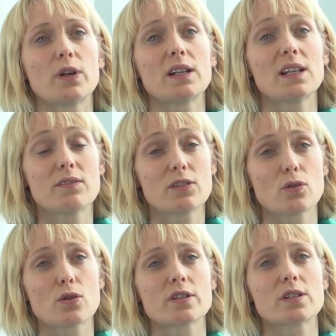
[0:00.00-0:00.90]
we leave the
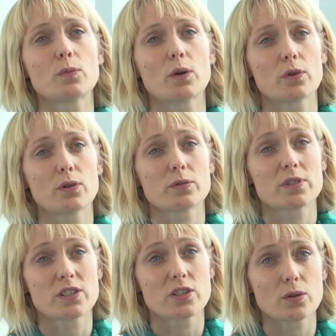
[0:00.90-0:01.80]
course and what we're going
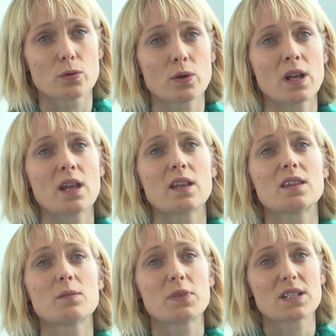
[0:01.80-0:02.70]
to do,
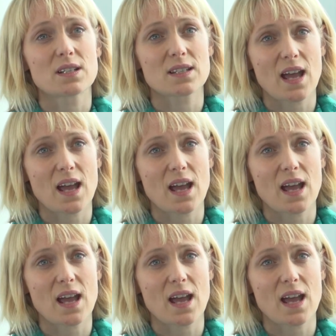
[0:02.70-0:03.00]
the business